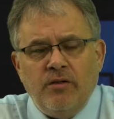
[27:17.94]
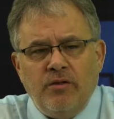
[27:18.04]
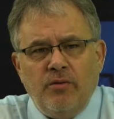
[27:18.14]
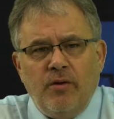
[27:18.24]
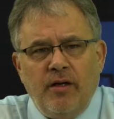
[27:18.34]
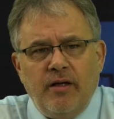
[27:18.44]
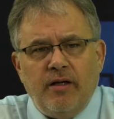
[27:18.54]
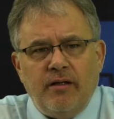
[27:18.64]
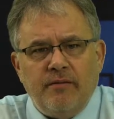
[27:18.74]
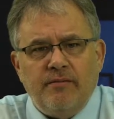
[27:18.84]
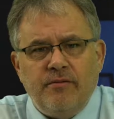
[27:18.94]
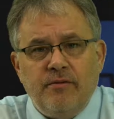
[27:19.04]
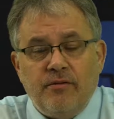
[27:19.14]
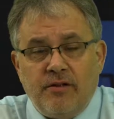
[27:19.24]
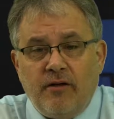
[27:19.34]
to
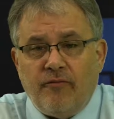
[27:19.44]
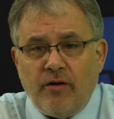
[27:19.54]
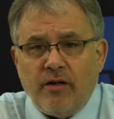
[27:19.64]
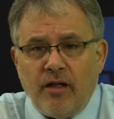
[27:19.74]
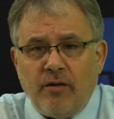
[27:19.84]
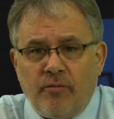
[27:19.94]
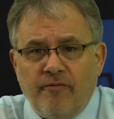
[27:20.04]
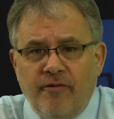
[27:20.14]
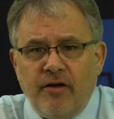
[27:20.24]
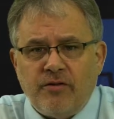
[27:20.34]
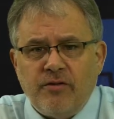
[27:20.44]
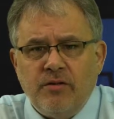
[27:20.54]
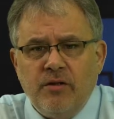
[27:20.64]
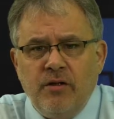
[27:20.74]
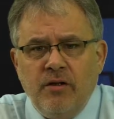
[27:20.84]
a self-regulating profession
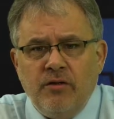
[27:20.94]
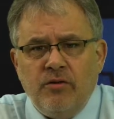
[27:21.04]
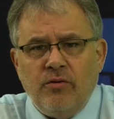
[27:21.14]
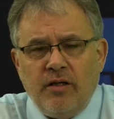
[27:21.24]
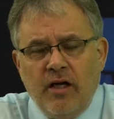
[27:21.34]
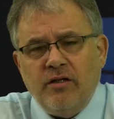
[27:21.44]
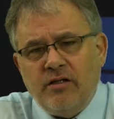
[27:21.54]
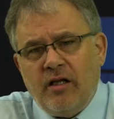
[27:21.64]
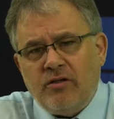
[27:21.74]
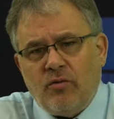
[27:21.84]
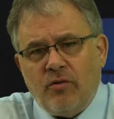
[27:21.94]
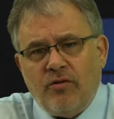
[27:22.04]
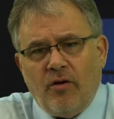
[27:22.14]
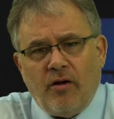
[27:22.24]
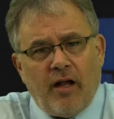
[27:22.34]
to engage in that sort of
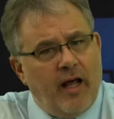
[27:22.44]
thought.